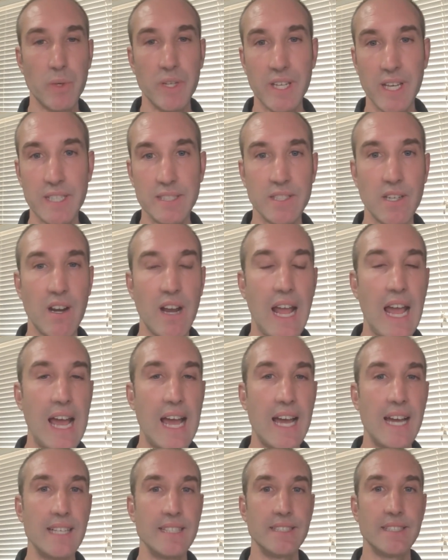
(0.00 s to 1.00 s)
We test our
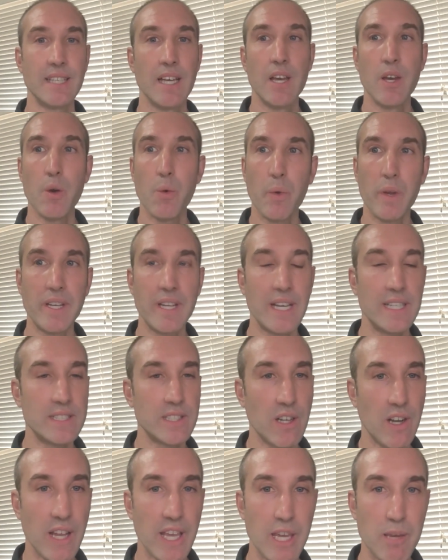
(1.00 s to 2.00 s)
ads. We
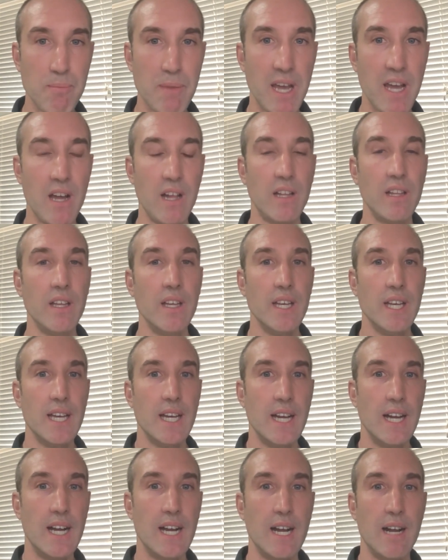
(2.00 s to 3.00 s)
test our email.
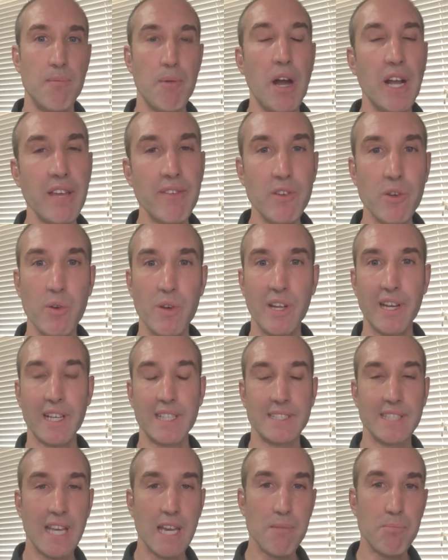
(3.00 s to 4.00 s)
I'll give you an
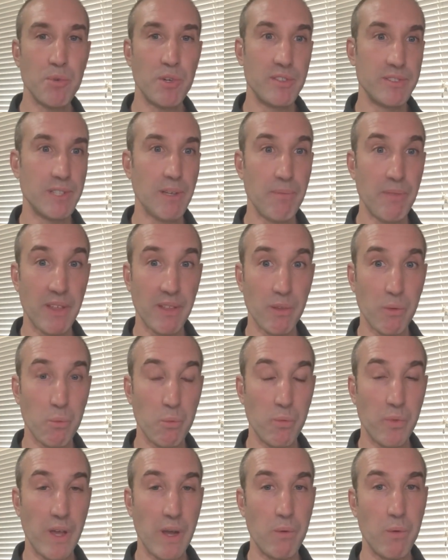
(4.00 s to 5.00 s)
example of something
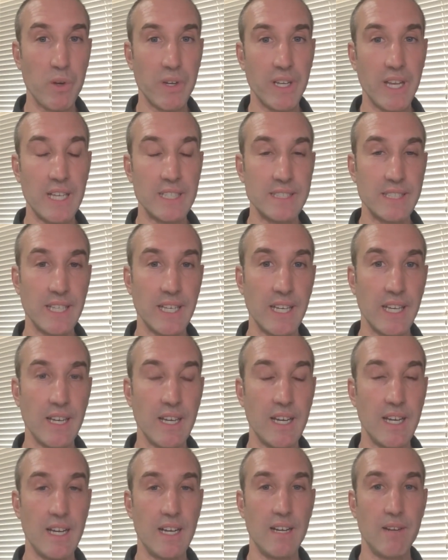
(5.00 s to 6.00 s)
that we're testing
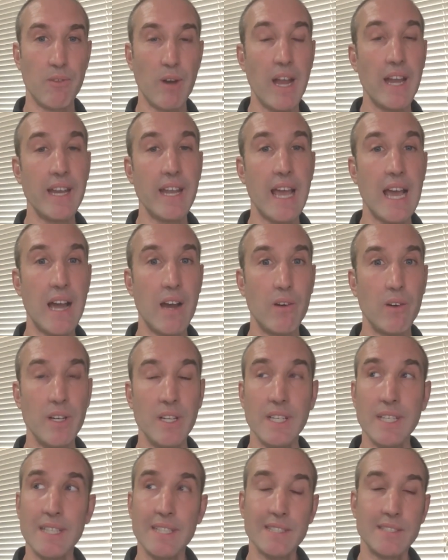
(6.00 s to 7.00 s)
right now.
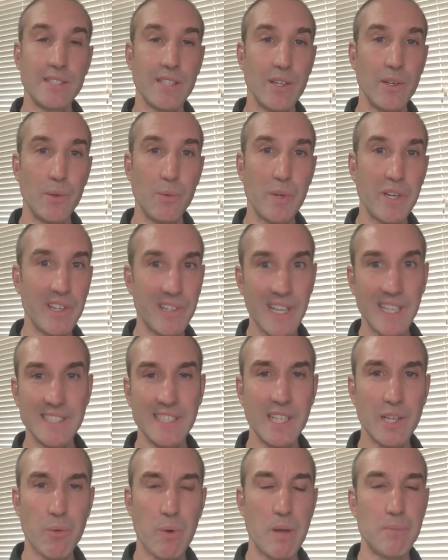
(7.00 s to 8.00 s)
So when you're
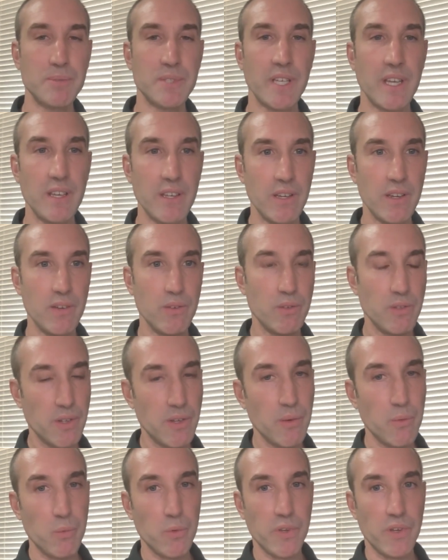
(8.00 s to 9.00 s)
testing your website,
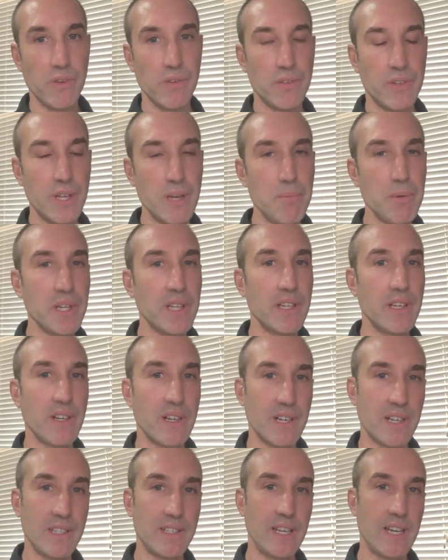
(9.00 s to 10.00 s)
you typically are
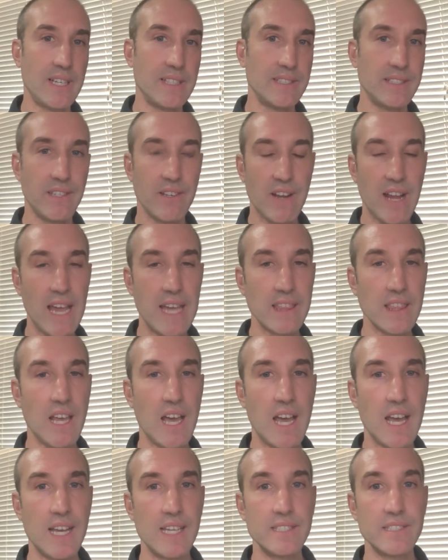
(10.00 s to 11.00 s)
going to test your
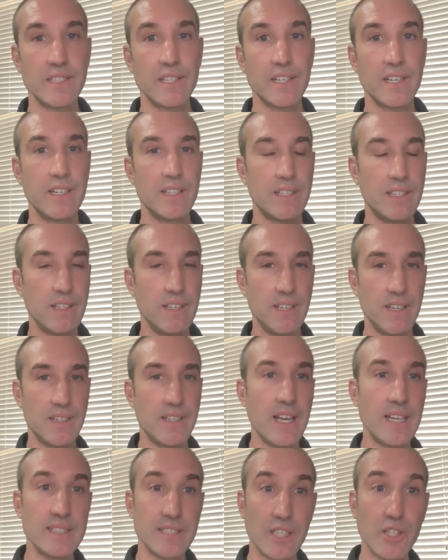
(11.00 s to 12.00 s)
headlines. You're going to
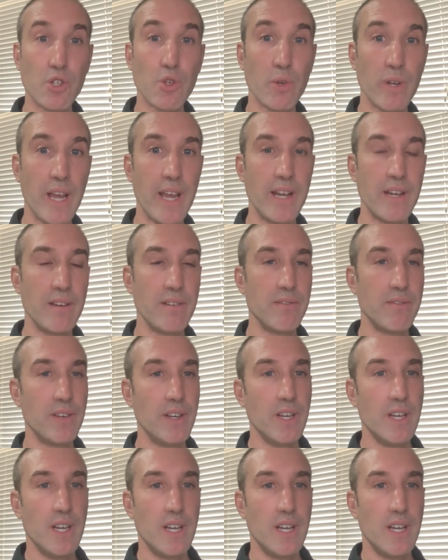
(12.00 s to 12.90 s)
test the creative,